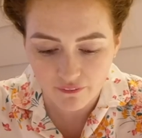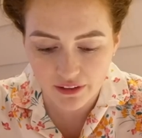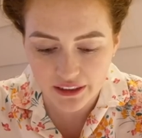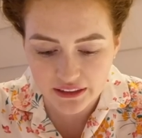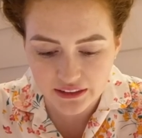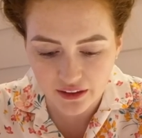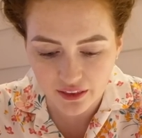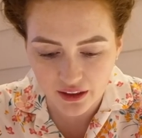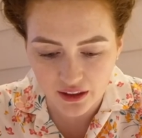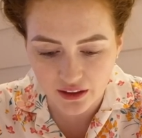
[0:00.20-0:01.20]
First
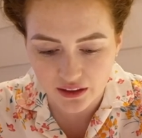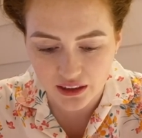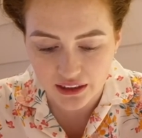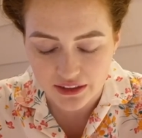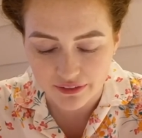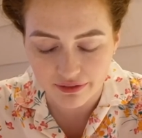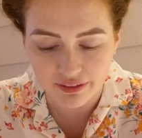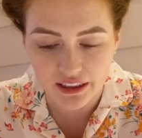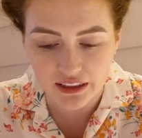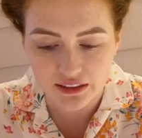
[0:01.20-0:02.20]
thing is
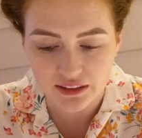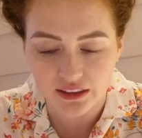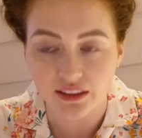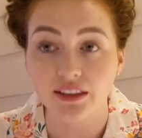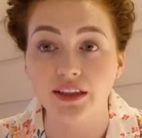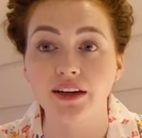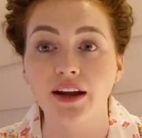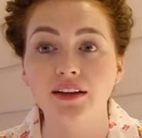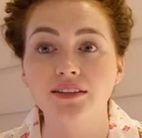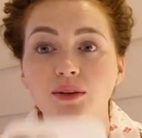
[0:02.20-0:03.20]
first,
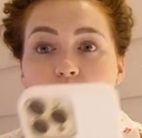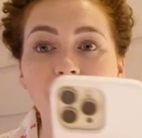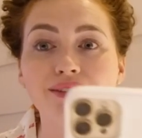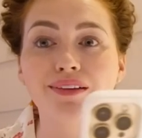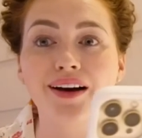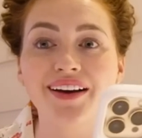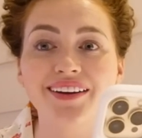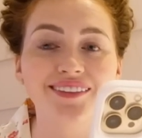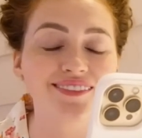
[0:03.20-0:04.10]
connect to Wi-Fi.